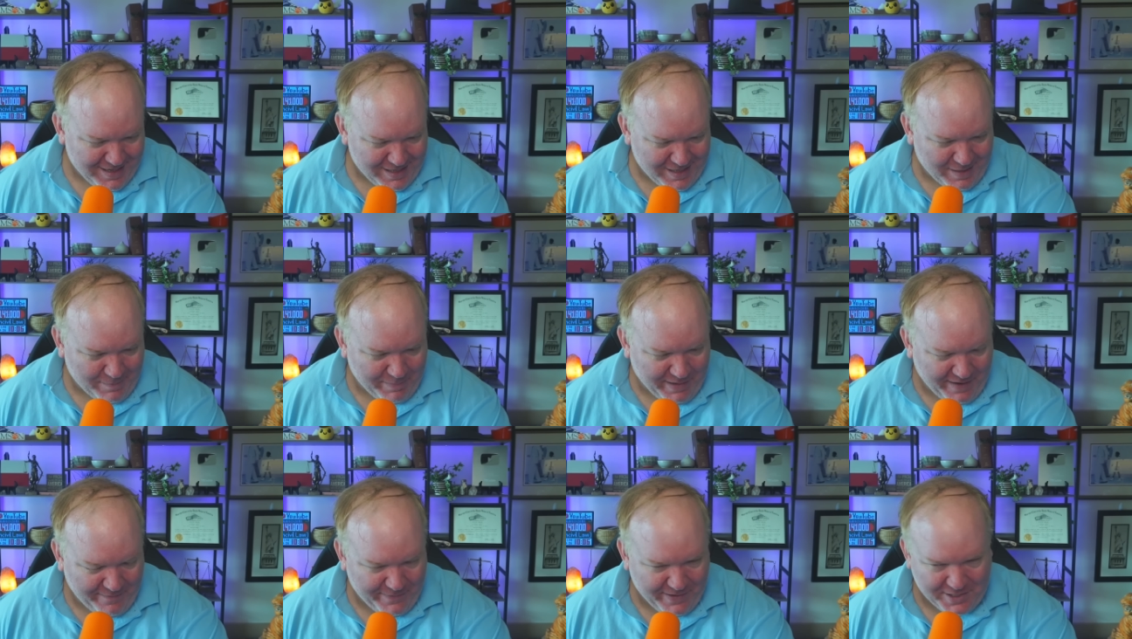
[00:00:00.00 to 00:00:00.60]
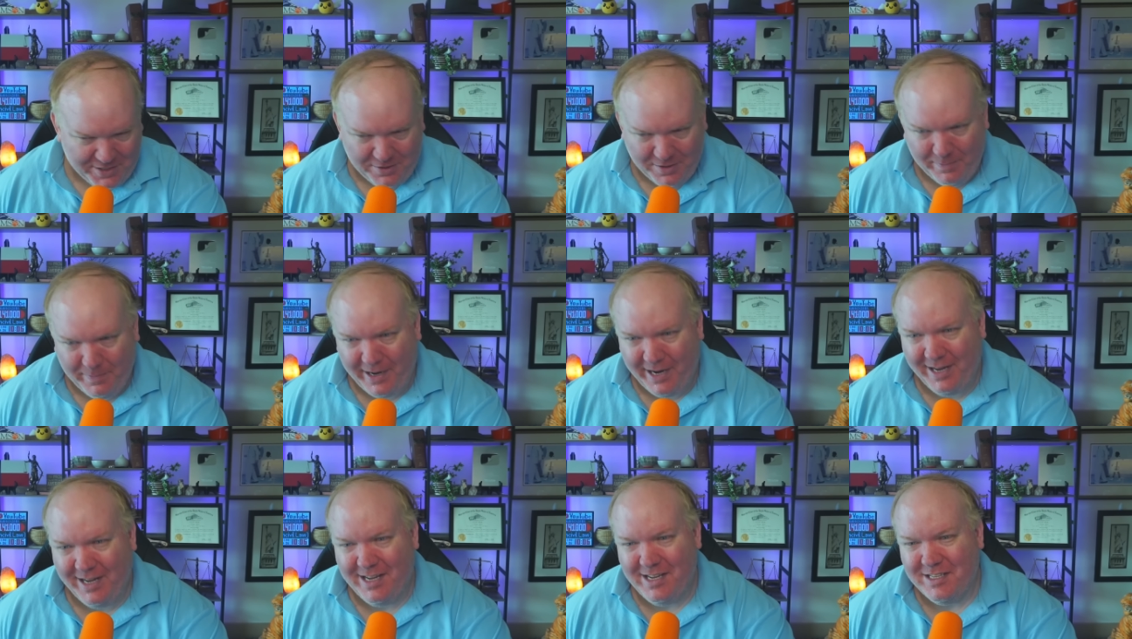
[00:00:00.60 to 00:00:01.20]
The Beefish
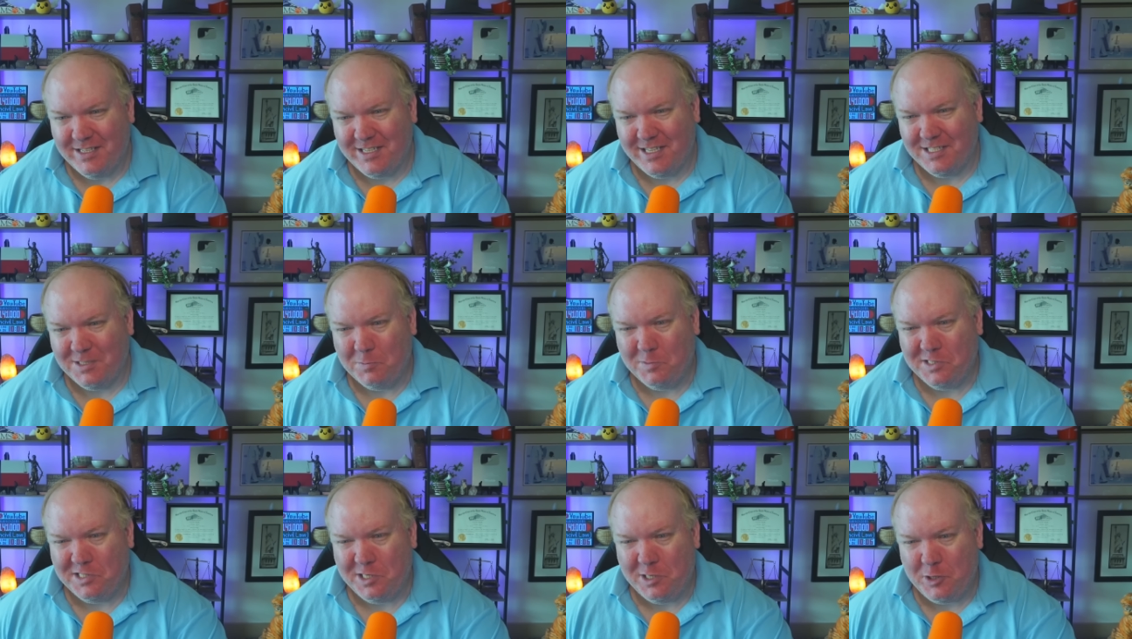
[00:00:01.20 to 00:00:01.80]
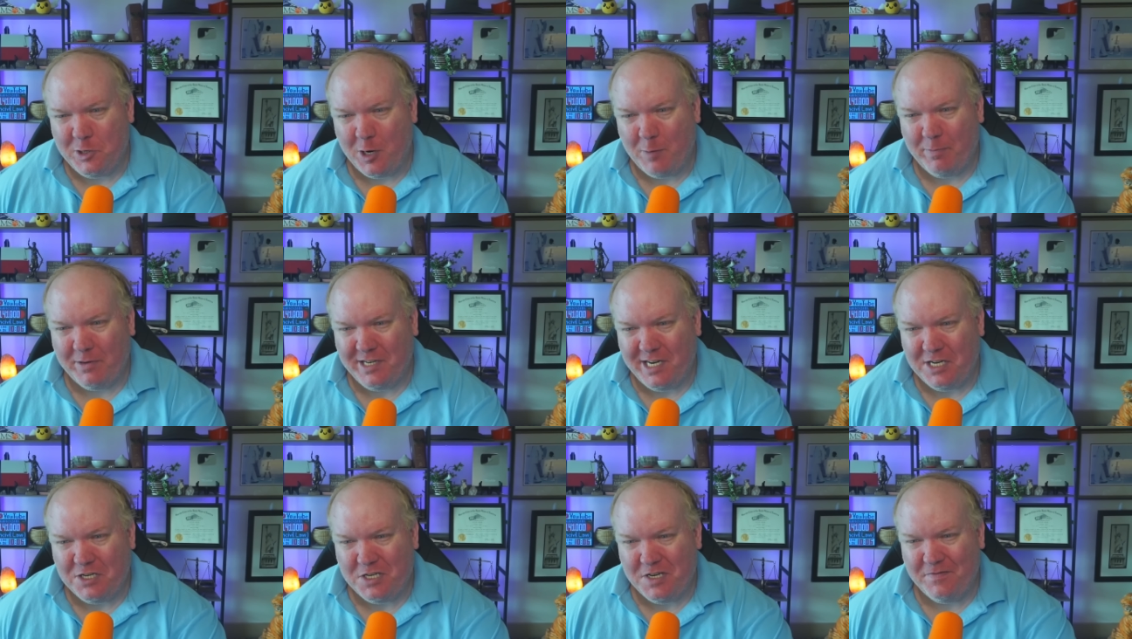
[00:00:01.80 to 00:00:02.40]
remains because it was an
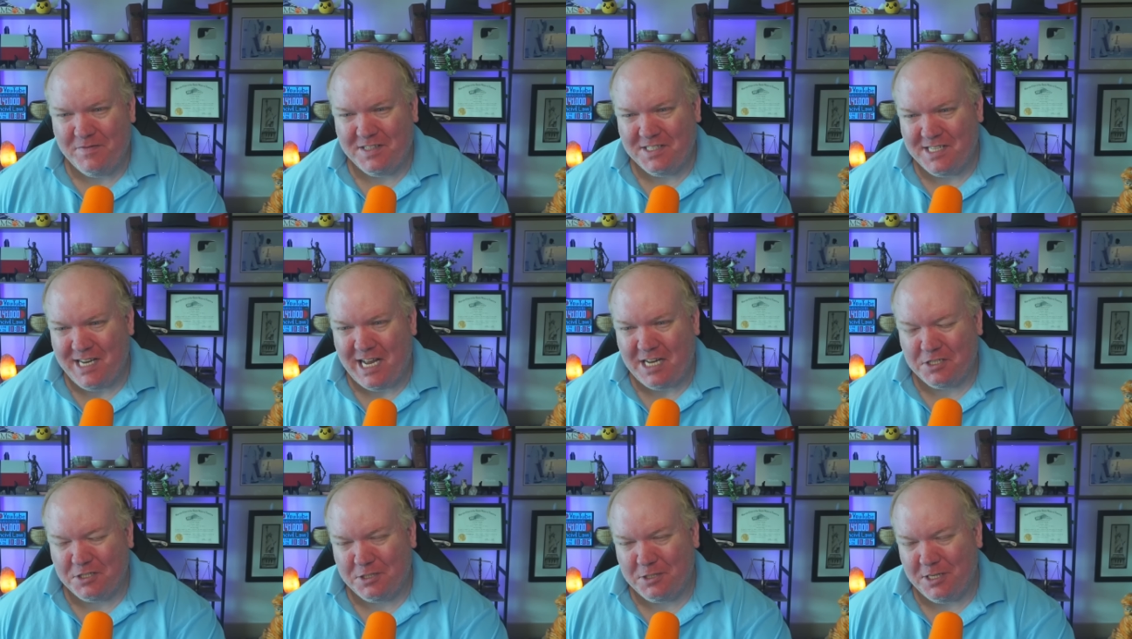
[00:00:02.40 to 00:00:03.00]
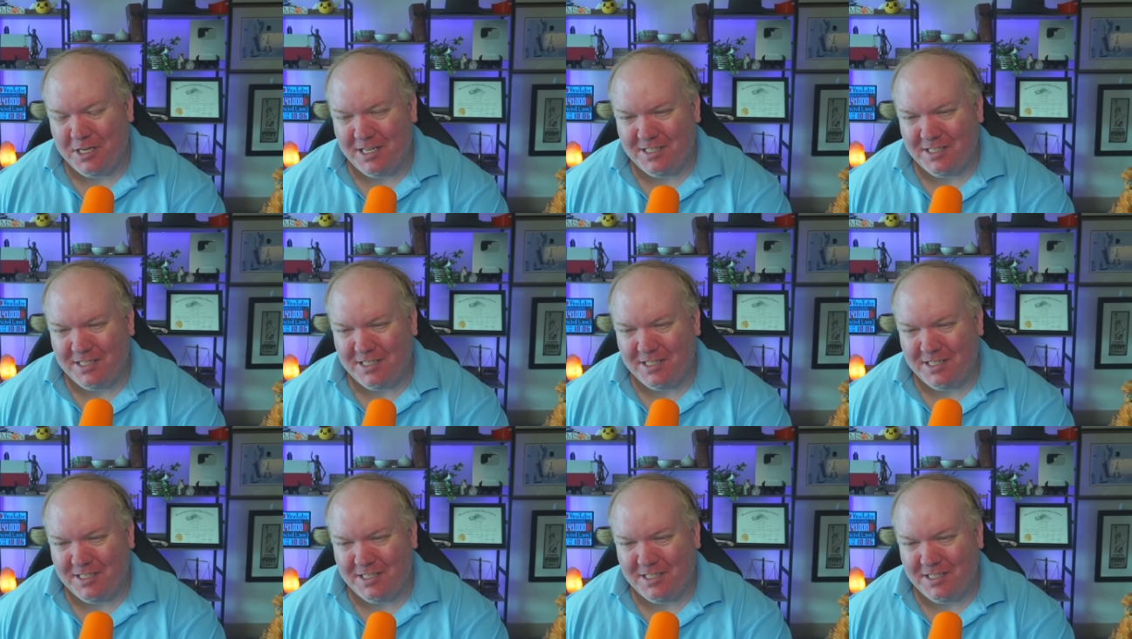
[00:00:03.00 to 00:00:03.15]
interpretation of a stat,